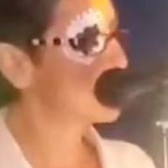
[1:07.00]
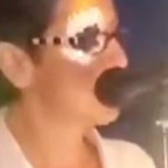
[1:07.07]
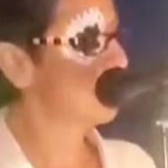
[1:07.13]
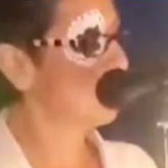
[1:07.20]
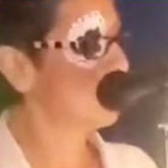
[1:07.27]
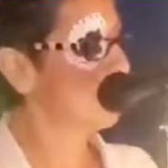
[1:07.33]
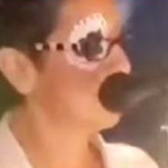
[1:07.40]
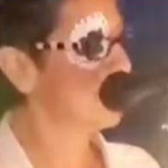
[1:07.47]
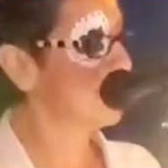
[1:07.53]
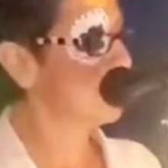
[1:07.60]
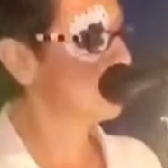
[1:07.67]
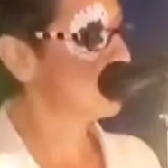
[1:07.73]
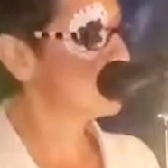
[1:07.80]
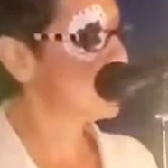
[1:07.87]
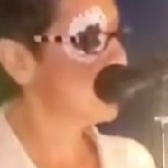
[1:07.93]
of years,
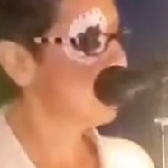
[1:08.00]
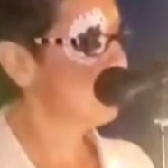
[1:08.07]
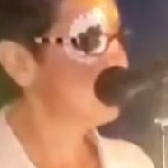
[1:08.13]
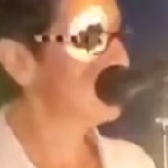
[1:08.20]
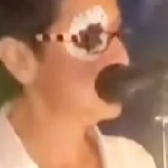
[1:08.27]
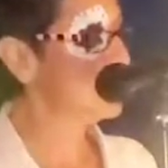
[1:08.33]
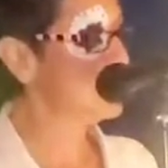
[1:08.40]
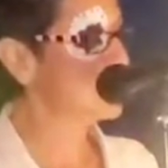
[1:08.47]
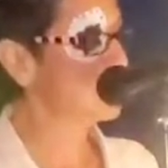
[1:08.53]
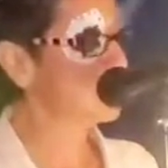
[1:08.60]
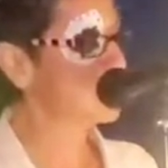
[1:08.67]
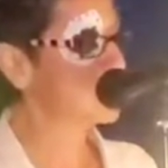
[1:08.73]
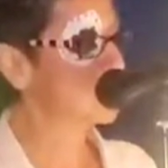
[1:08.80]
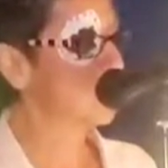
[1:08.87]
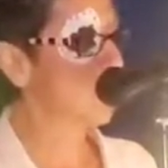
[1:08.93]
business was
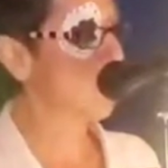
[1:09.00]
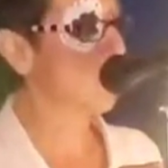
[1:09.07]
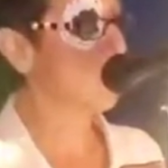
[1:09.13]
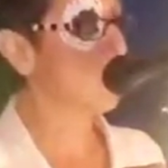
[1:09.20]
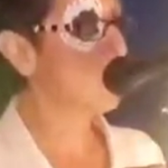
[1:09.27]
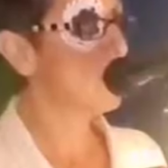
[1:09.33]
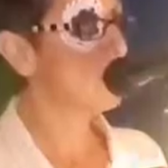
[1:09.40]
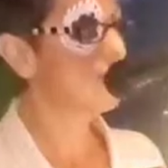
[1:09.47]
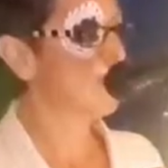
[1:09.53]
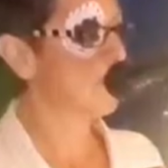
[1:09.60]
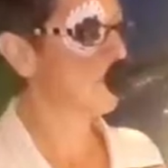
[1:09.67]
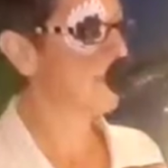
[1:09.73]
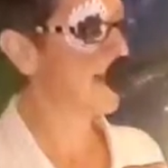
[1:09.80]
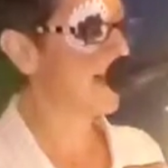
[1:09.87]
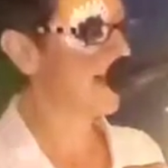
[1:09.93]
slow for
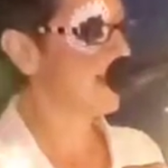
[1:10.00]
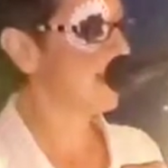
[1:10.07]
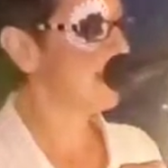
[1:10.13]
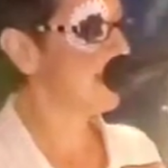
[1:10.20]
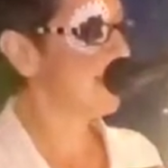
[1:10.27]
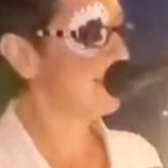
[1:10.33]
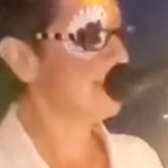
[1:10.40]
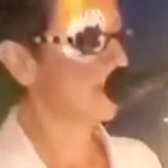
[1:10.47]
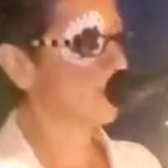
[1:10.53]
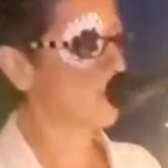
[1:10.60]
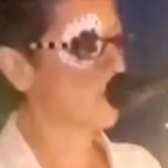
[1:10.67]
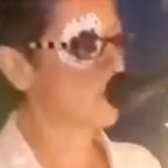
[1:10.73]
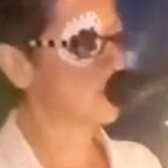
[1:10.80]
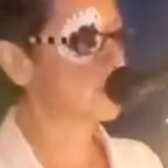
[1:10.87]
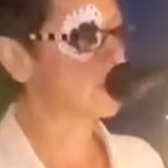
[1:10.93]
Pan del
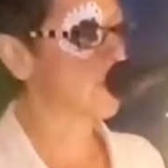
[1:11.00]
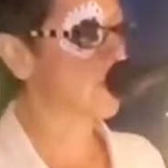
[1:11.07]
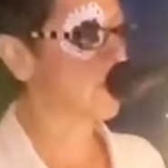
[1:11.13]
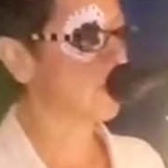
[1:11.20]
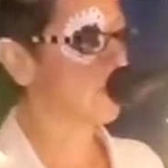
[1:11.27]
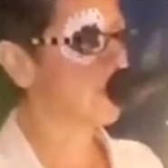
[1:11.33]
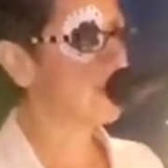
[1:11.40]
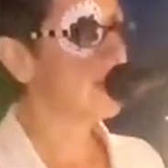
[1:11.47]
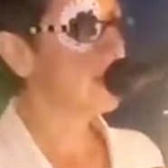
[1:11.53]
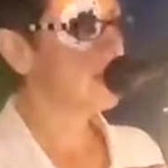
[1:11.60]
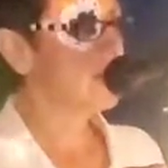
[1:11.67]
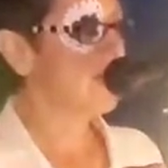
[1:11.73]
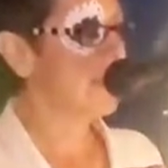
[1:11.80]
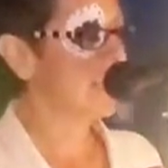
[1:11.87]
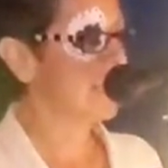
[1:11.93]
Corazon,
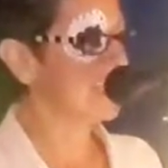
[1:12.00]
Felix's